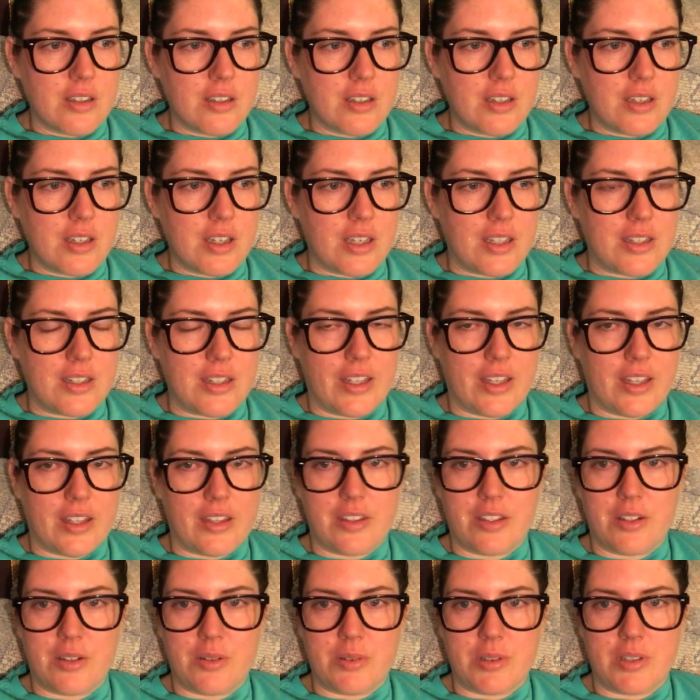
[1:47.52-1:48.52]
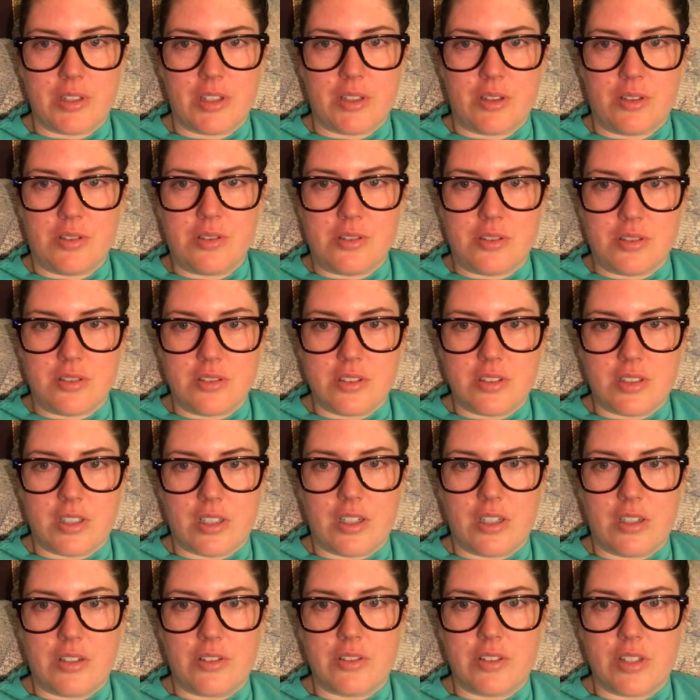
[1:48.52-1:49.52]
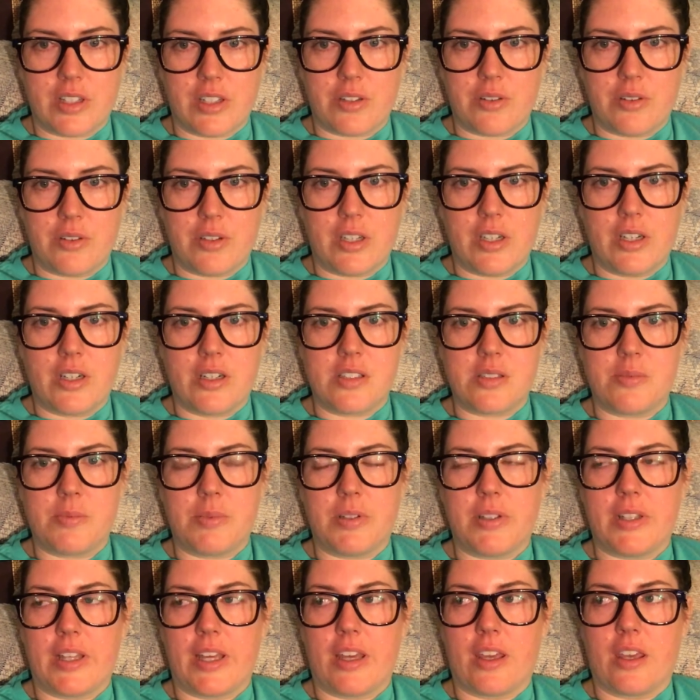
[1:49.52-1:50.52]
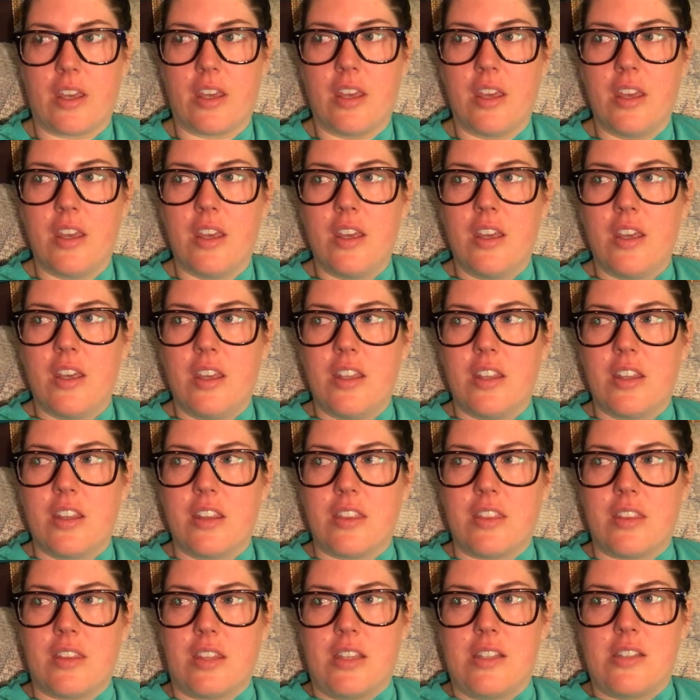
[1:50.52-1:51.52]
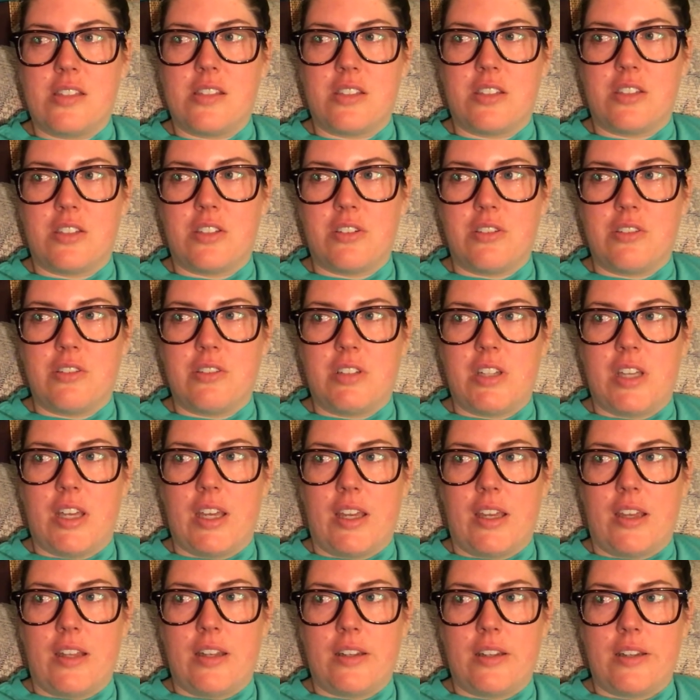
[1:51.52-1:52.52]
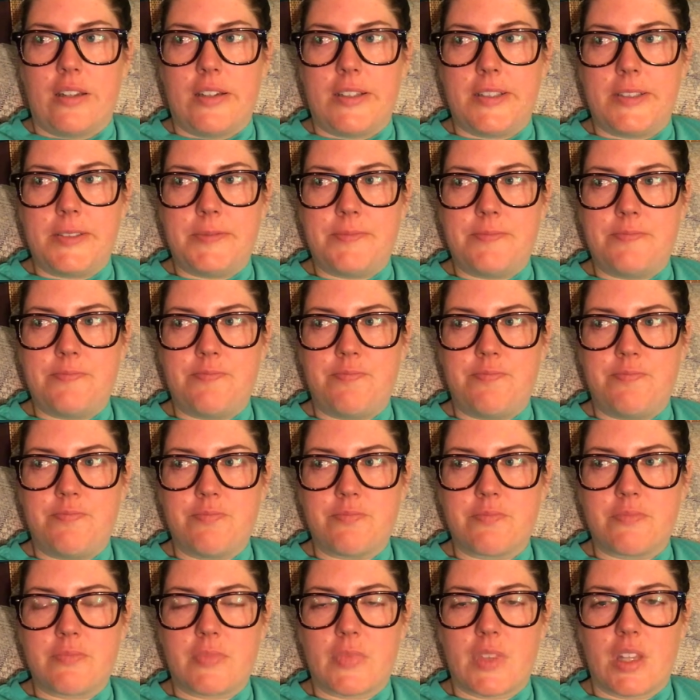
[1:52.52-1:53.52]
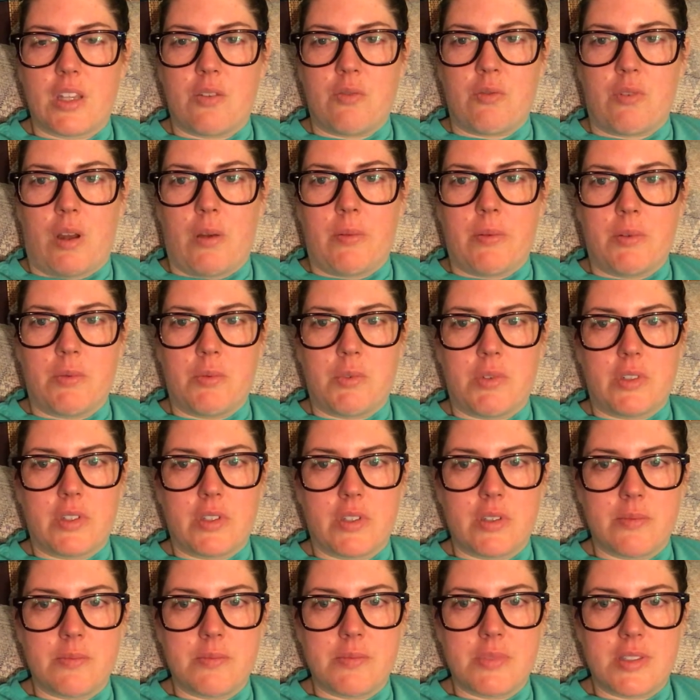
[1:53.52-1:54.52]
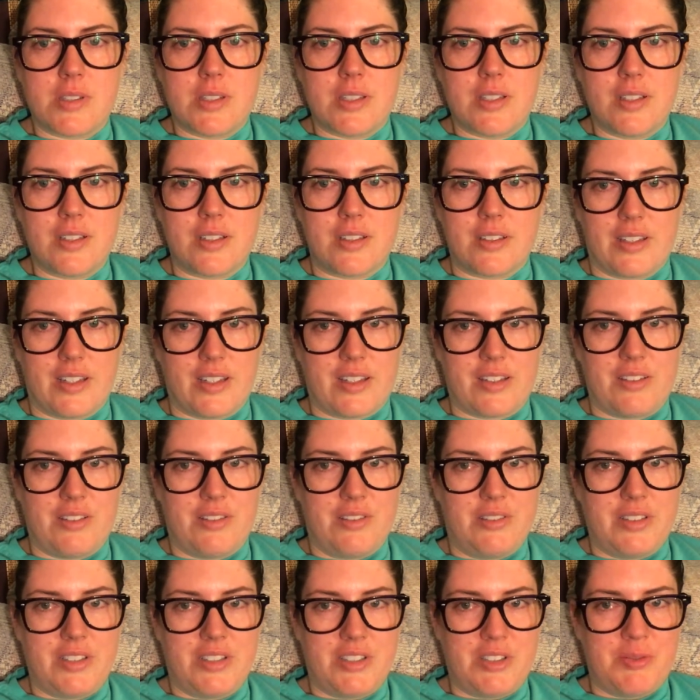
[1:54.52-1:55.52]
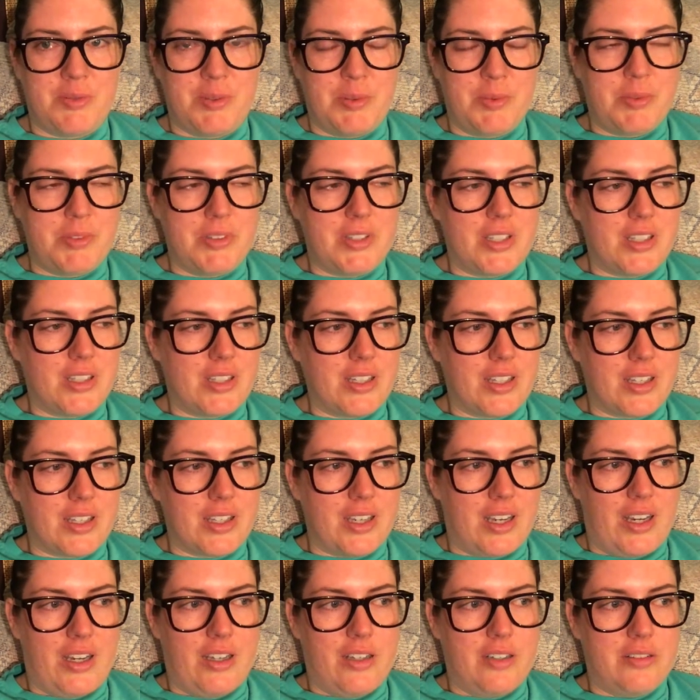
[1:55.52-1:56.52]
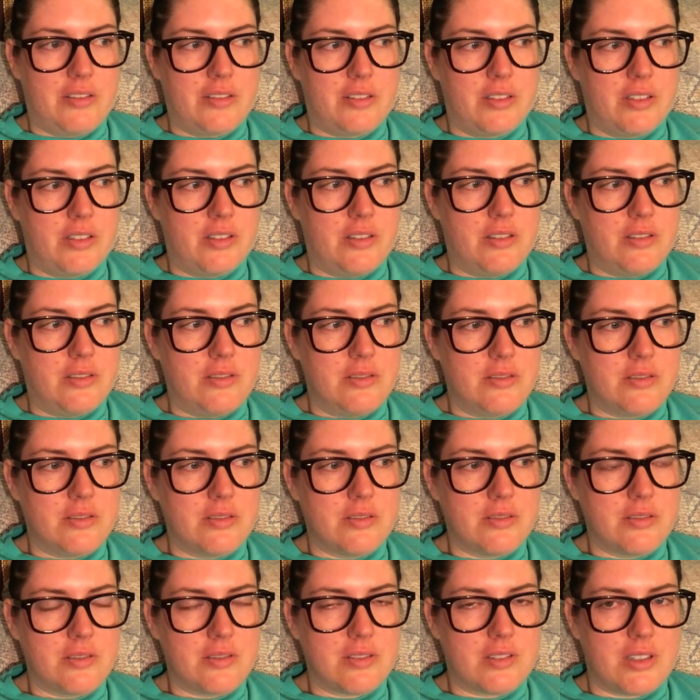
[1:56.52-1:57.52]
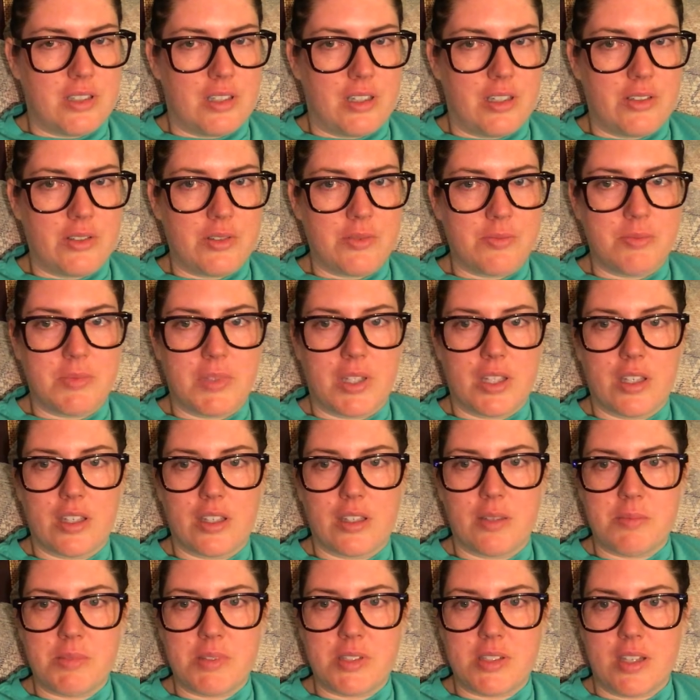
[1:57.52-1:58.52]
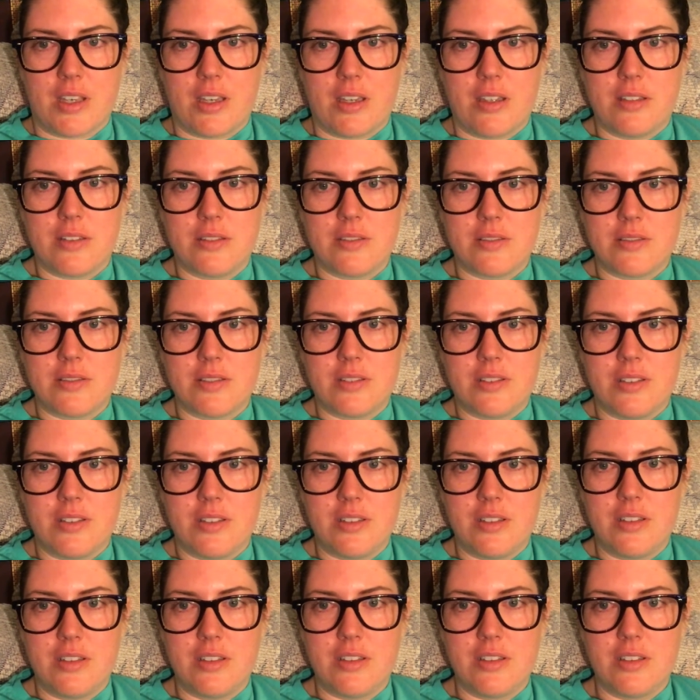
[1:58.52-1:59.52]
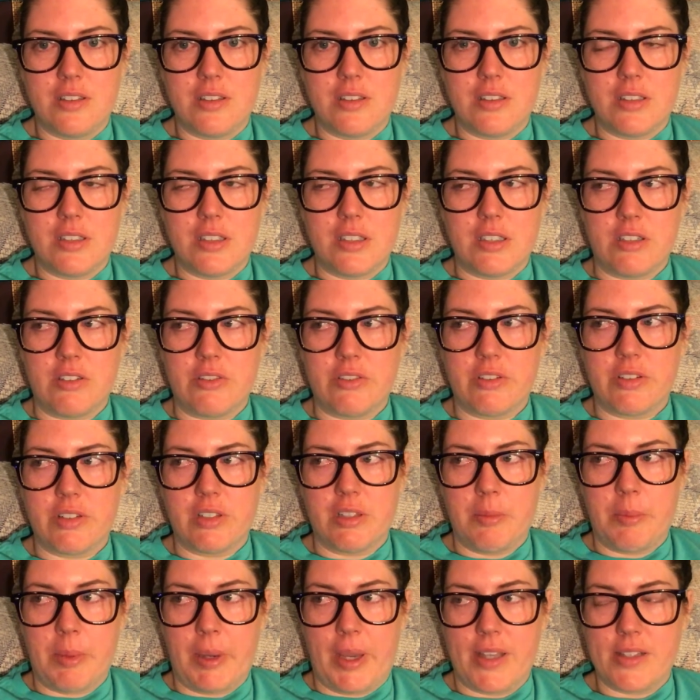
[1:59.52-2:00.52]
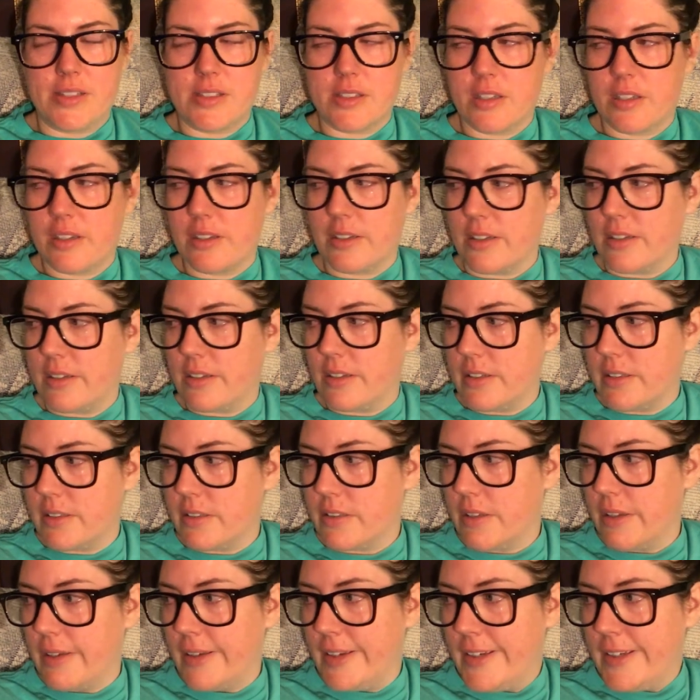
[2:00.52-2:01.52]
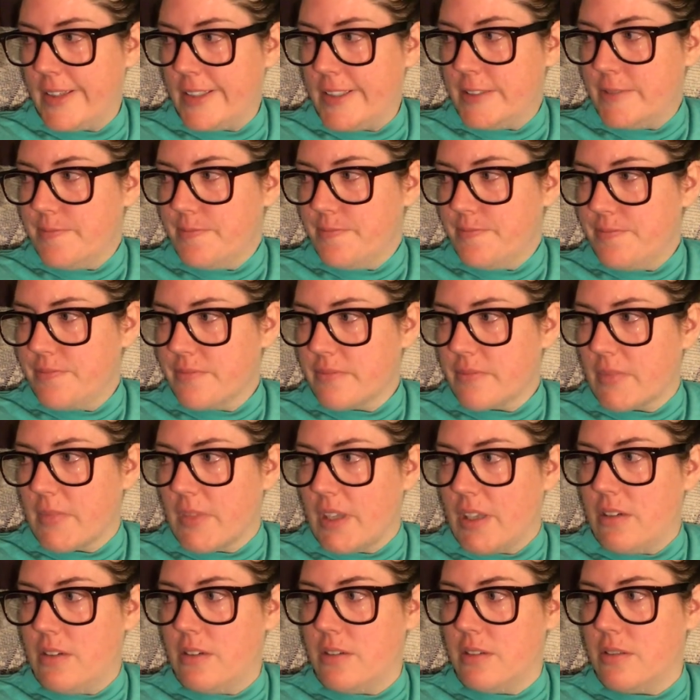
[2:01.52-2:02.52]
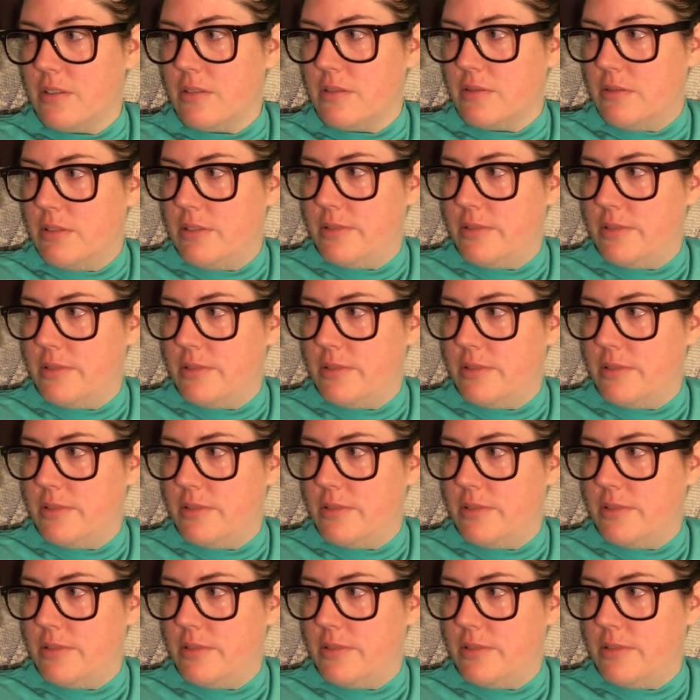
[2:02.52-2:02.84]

and like they're really old, you know. Like who cares? But like this dude and um, Robin Williams are like the only two people that like I don't know that I'm like upset over their passing. And, I don't know.